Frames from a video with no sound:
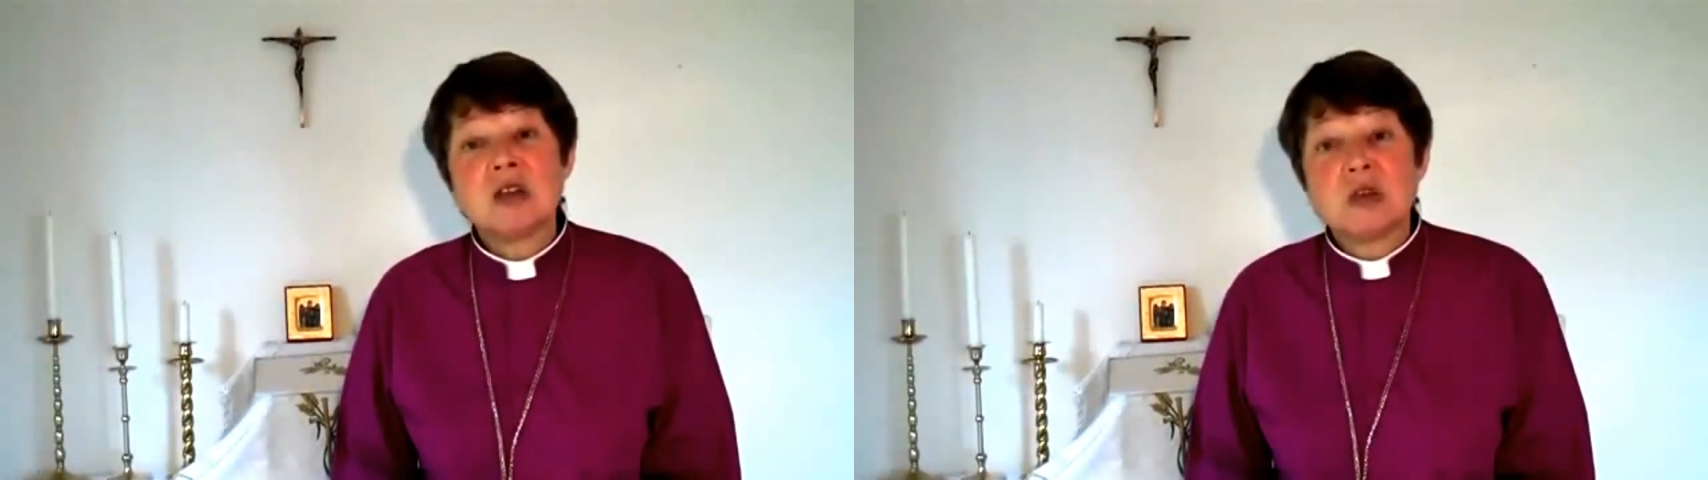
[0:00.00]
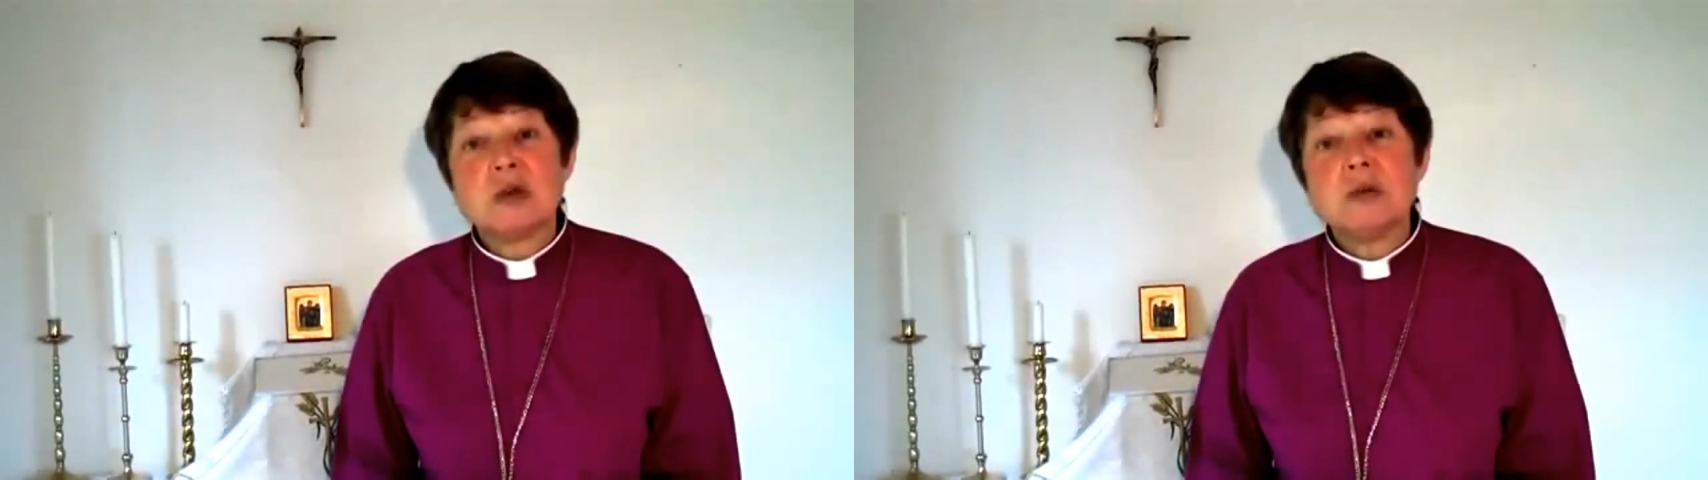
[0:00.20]

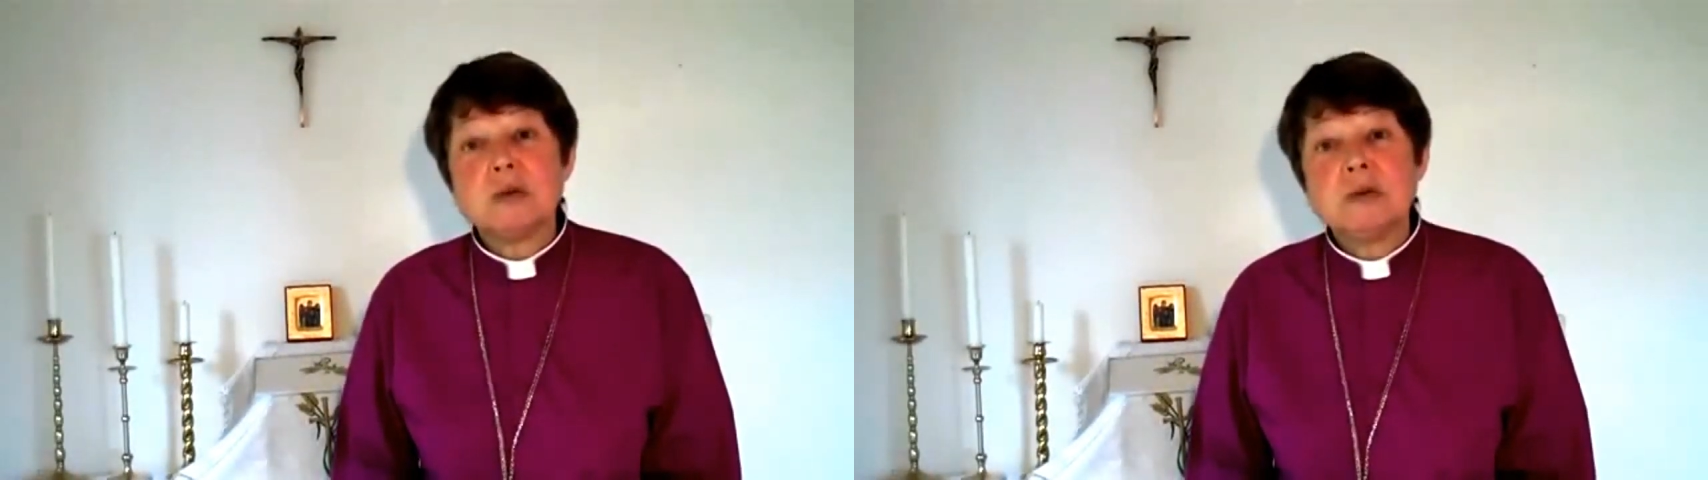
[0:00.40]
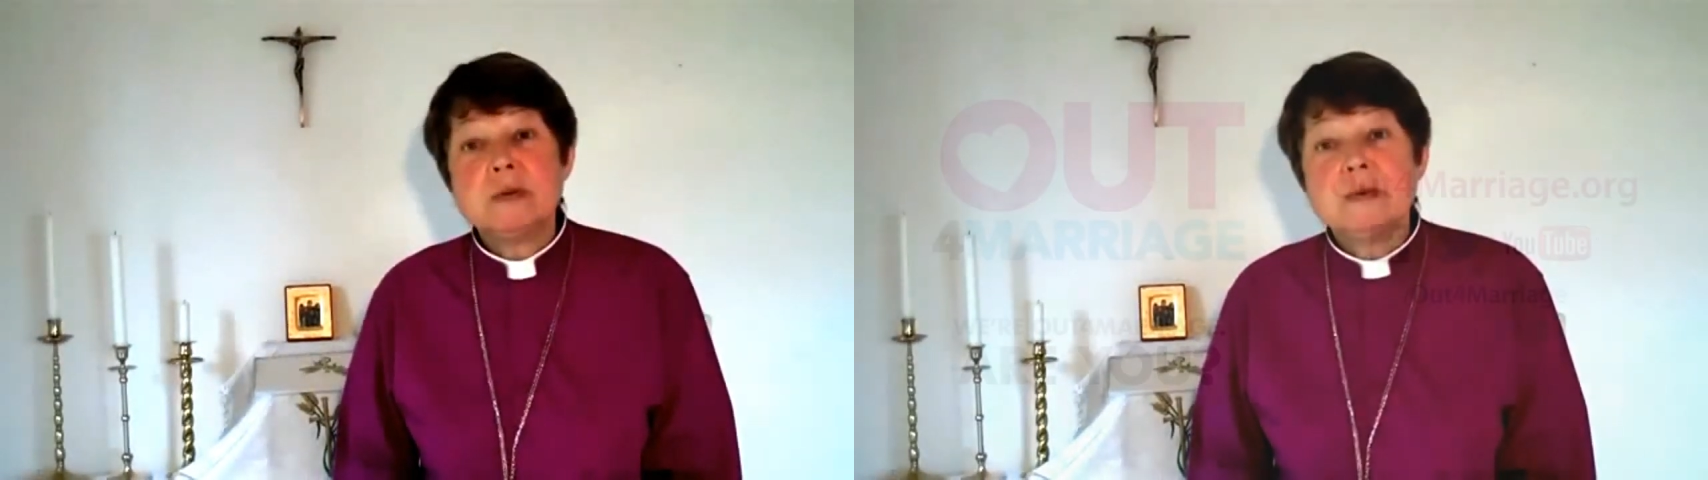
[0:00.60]
Are
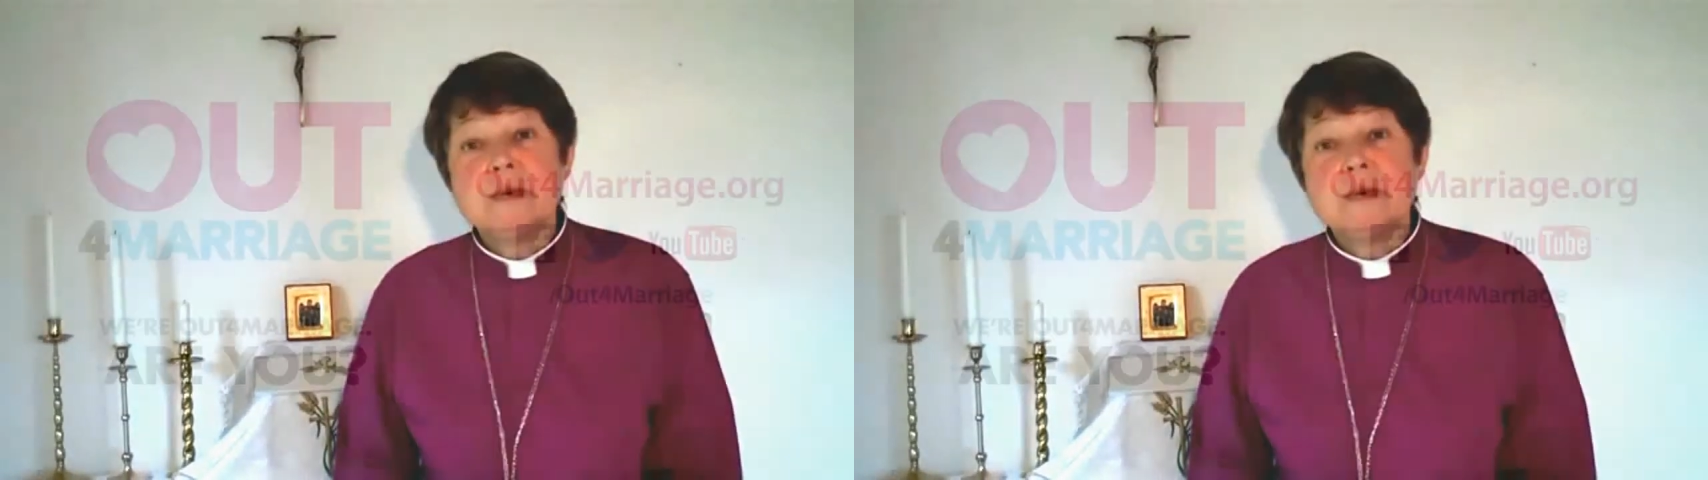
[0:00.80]
you?